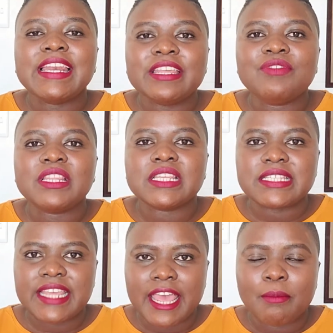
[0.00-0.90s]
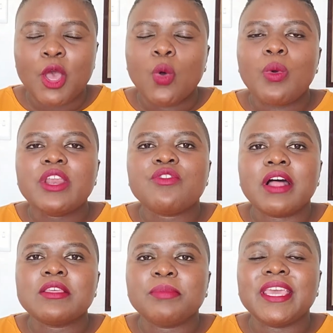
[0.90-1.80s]
We are leaving this game. We'd
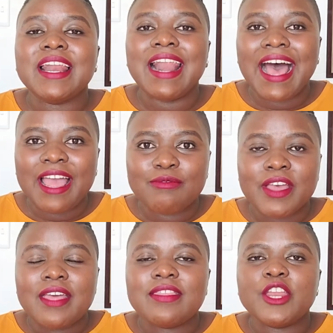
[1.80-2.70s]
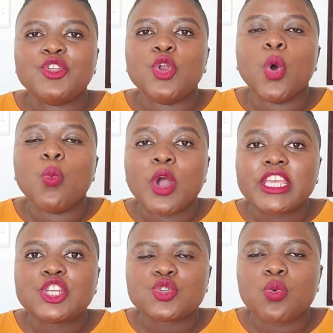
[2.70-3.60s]
rather be alive than,
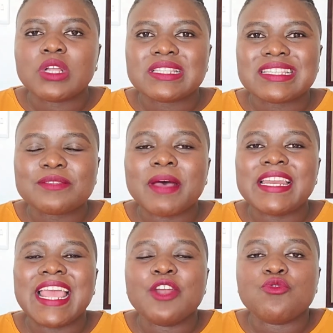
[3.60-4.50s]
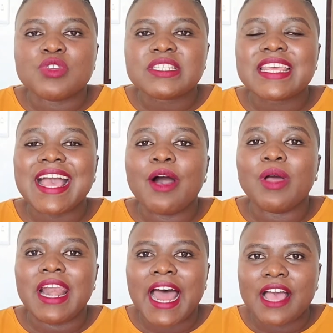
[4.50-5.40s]
working towards this money and risking
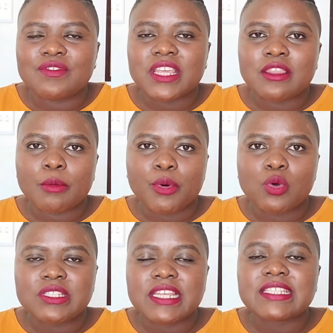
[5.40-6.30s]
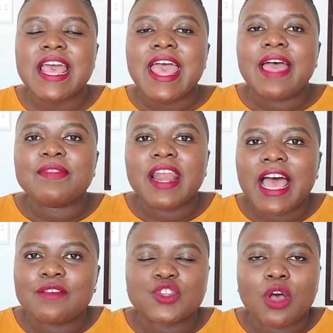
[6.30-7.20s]
our lives in the process, and the
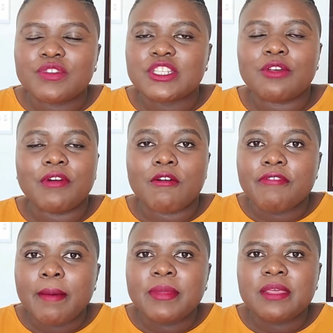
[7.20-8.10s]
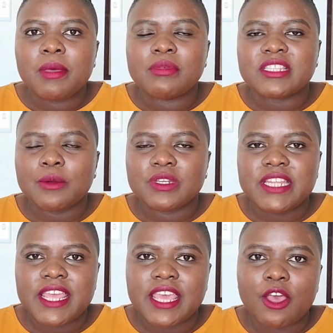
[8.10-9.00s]
lives, obviously, of our family members that we
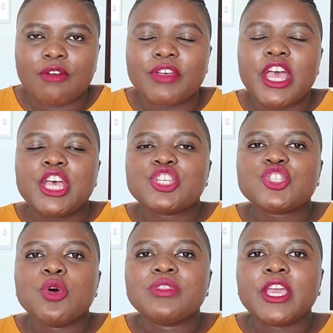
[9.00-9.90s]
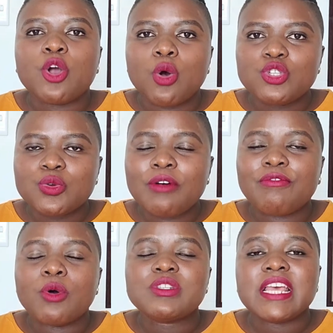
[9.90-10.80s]
take care of. So they go to
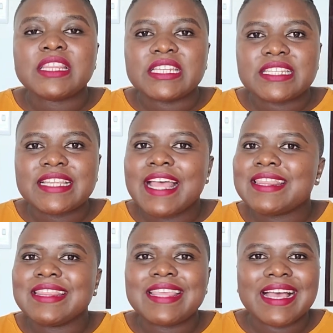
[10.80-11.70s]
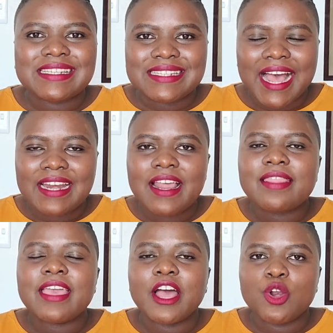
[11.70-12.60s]
a vote and they decide that they are
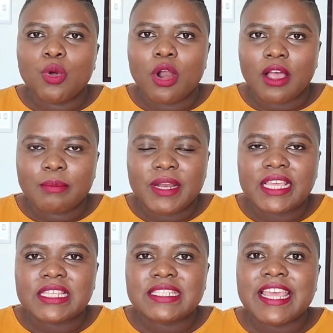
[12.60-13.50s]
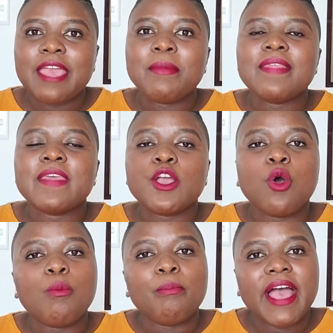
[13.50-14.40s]
done. They are no longer playing this game, and they
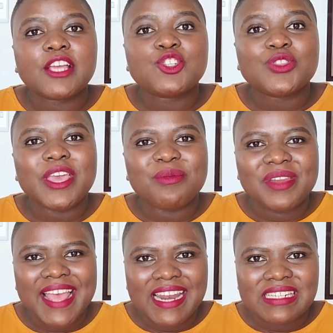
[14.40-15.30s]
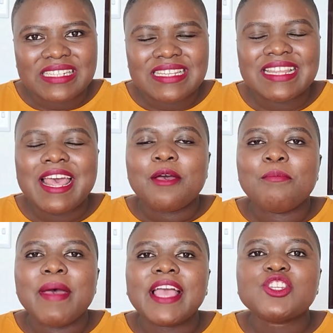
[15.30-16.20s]
go back to their realities
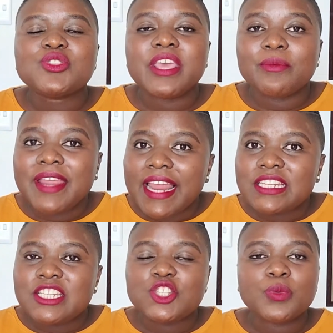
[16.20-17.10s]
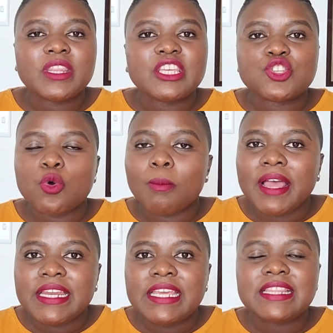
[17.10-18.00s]
where there's no
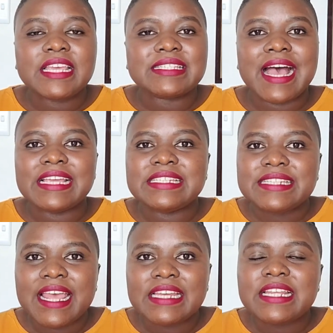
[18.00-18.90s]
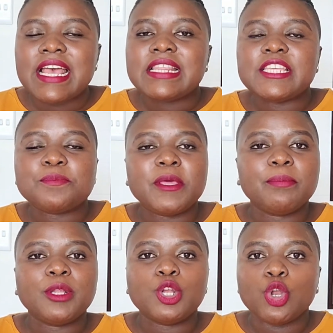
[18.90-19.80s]
money, there's high debt, there's
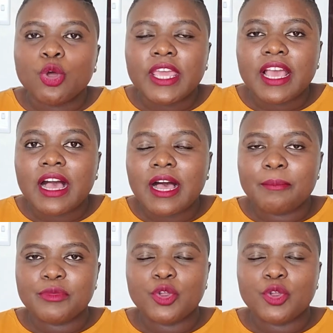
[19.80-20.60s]
people looking,